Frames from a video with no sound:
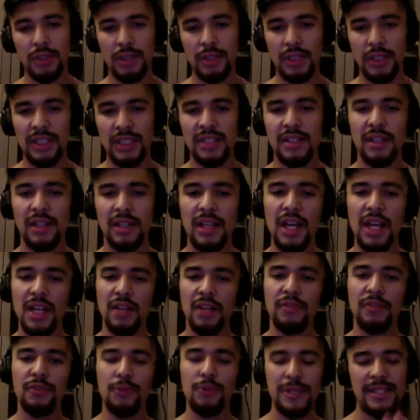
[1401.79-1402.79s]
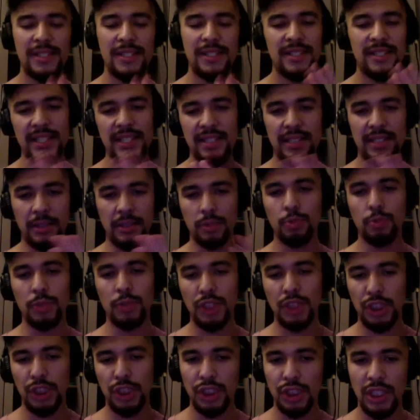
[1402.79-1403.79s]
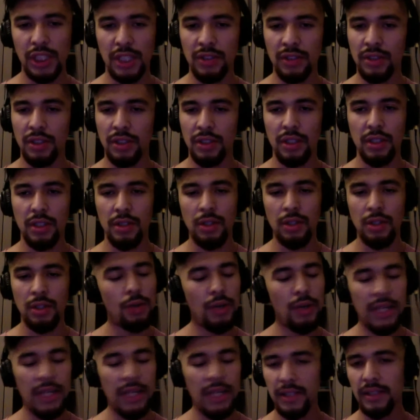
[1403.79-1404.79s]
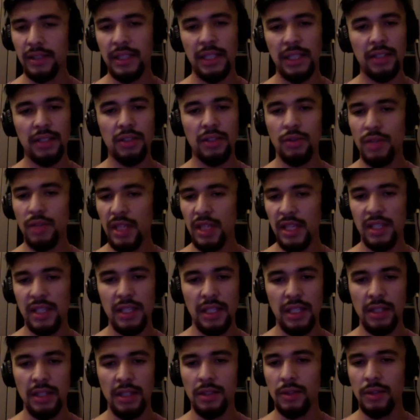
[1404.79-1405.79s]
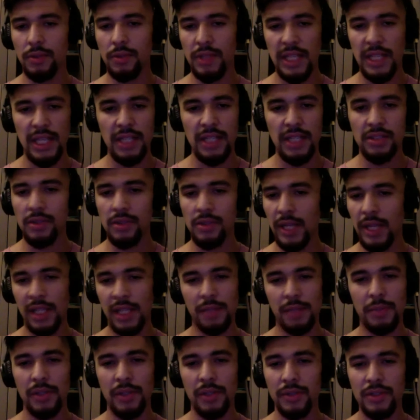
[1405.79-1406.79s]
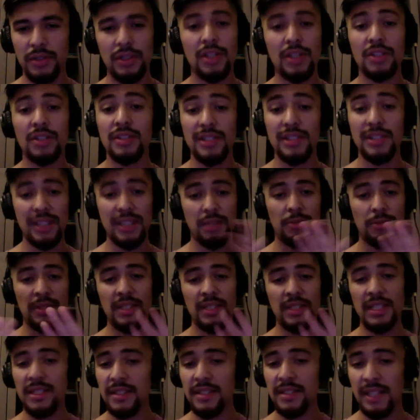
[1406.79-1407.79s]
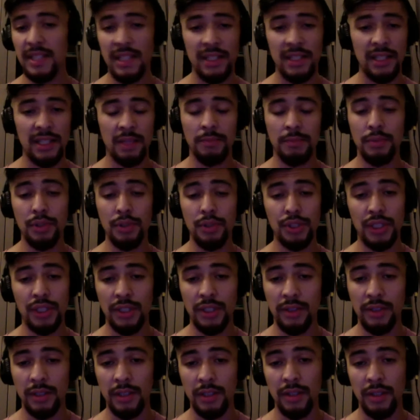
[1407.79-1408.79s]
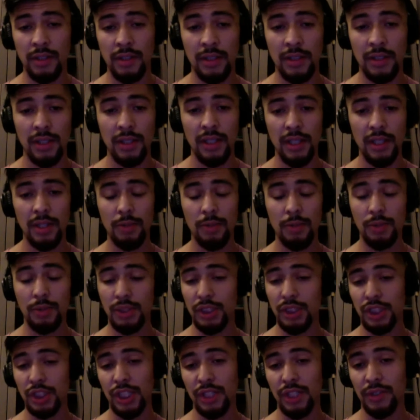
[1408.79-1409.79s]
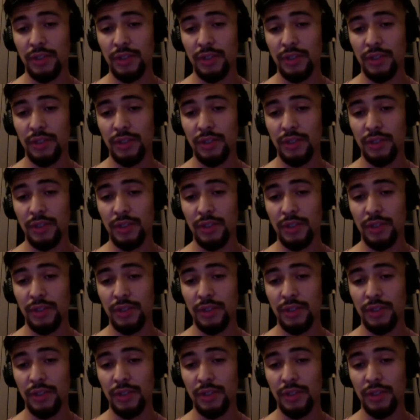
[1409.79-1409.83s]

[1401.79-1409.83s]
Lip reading: It's a lot of resistance with each other. No hitting, no kicking, no knees, no elbows. Just resist and pushing with each other.